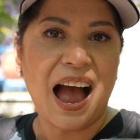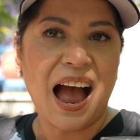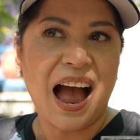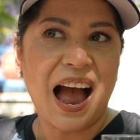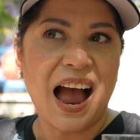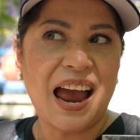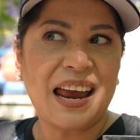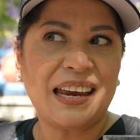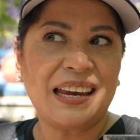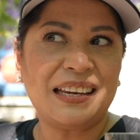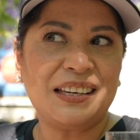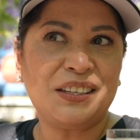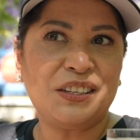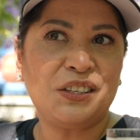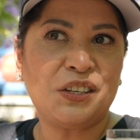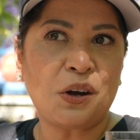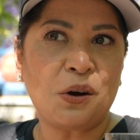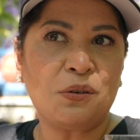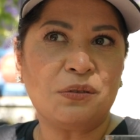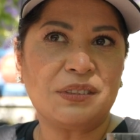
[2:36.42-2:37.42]
I
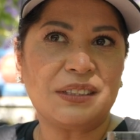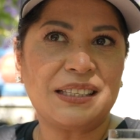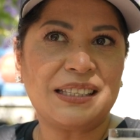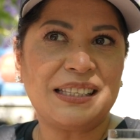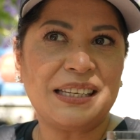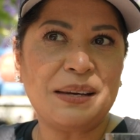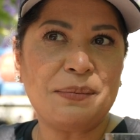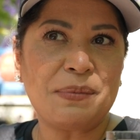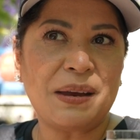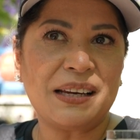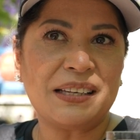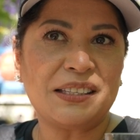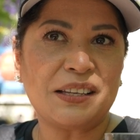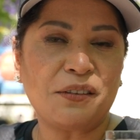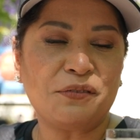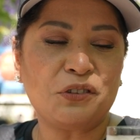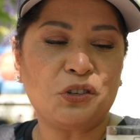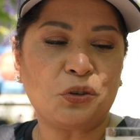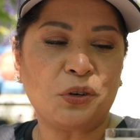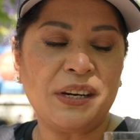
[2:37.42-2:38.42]
don't see
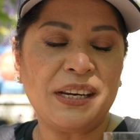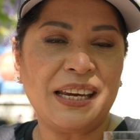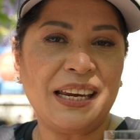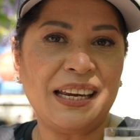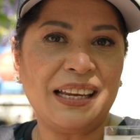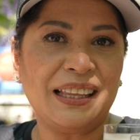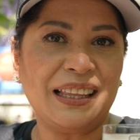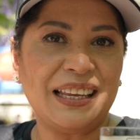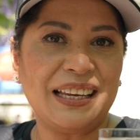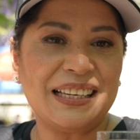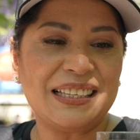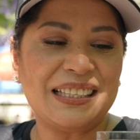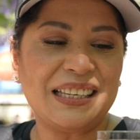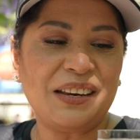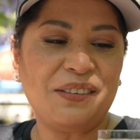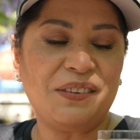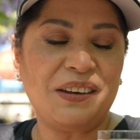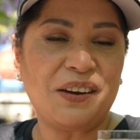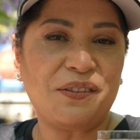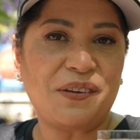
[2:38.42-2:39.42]
myself drinking this,
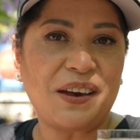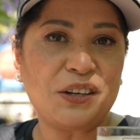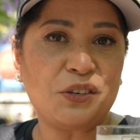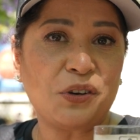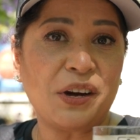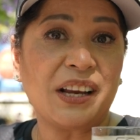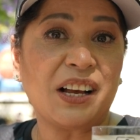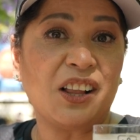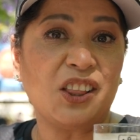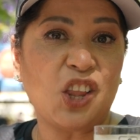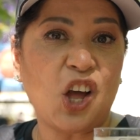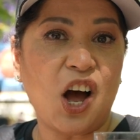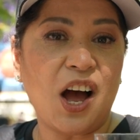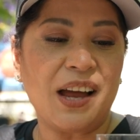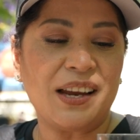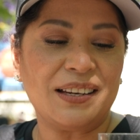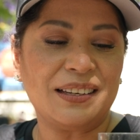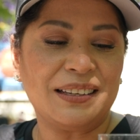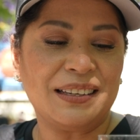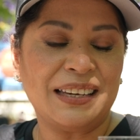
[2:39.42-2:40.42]
even if I drink a
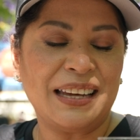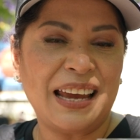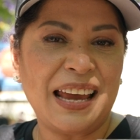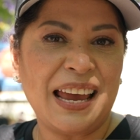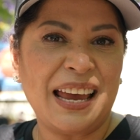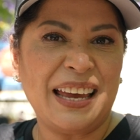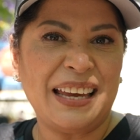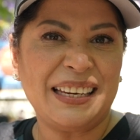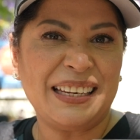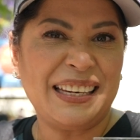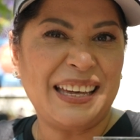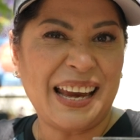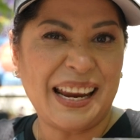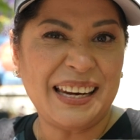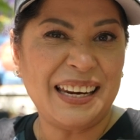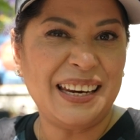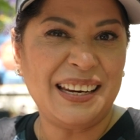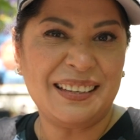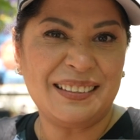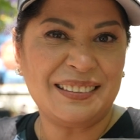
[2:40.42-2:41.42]
lot,
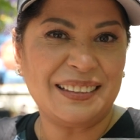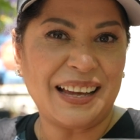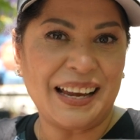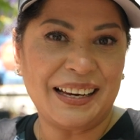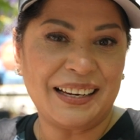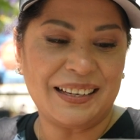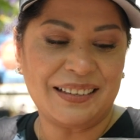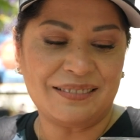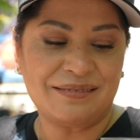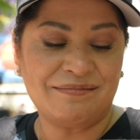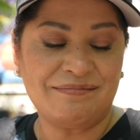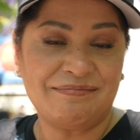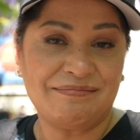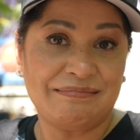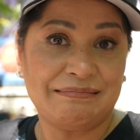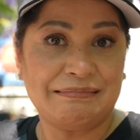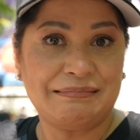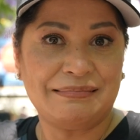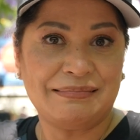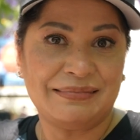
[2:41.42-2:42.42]
getting like
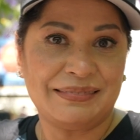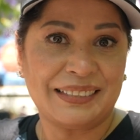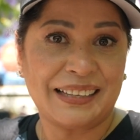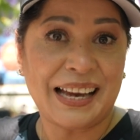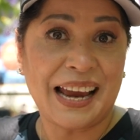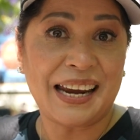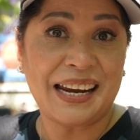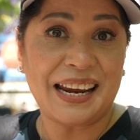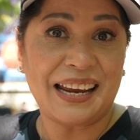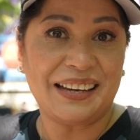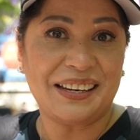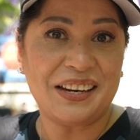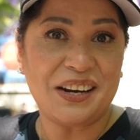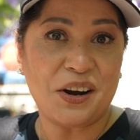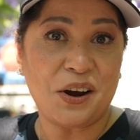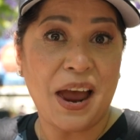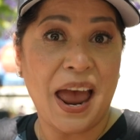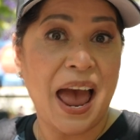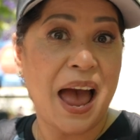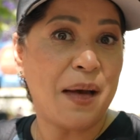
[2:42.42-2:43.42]
kind
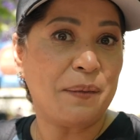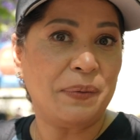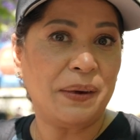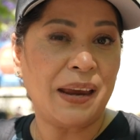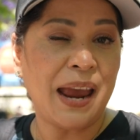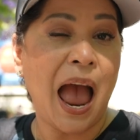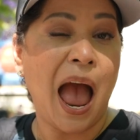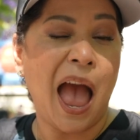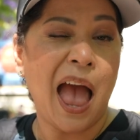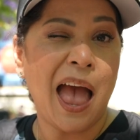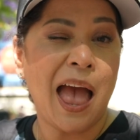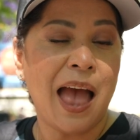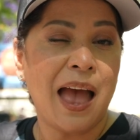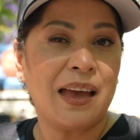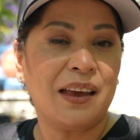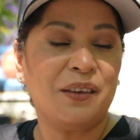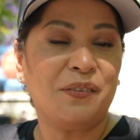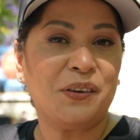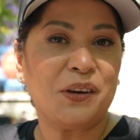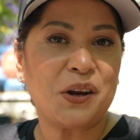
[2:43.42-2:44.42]
of happy,
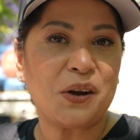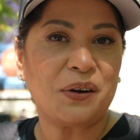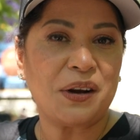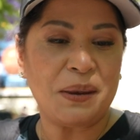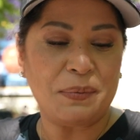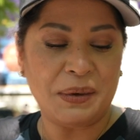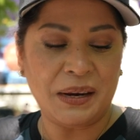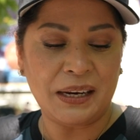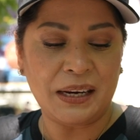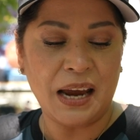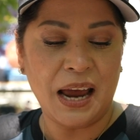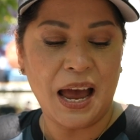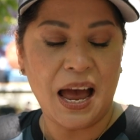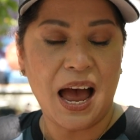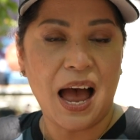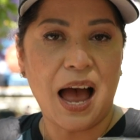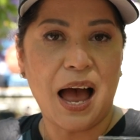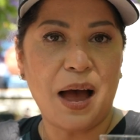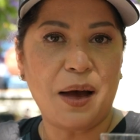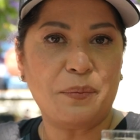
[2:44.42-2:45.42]
if you know what I mean.
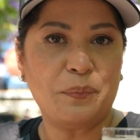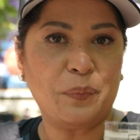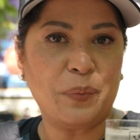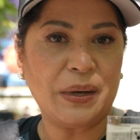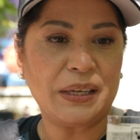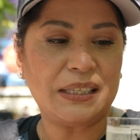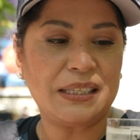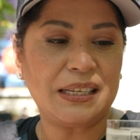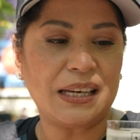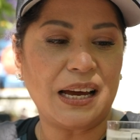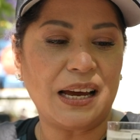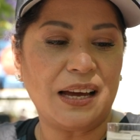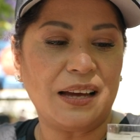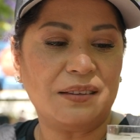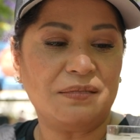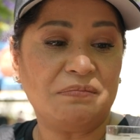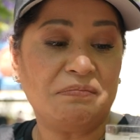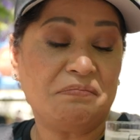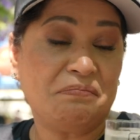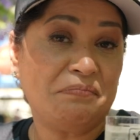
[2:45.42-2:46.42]
But
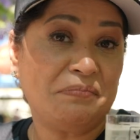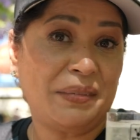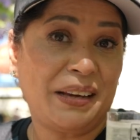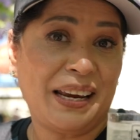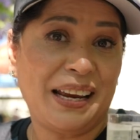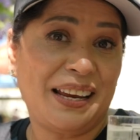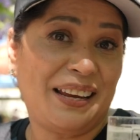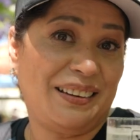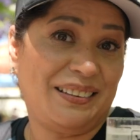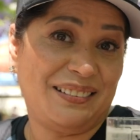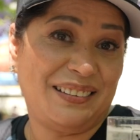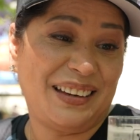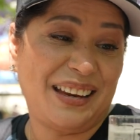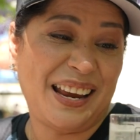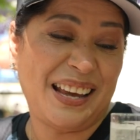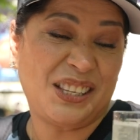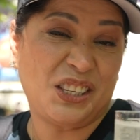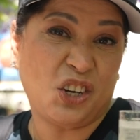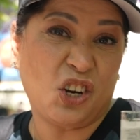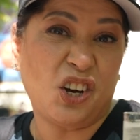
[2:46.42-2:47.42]

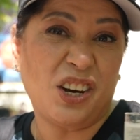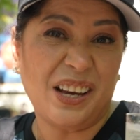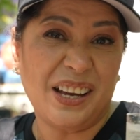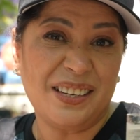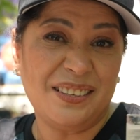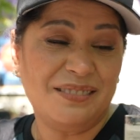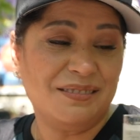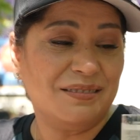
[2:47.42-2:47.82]
it's good.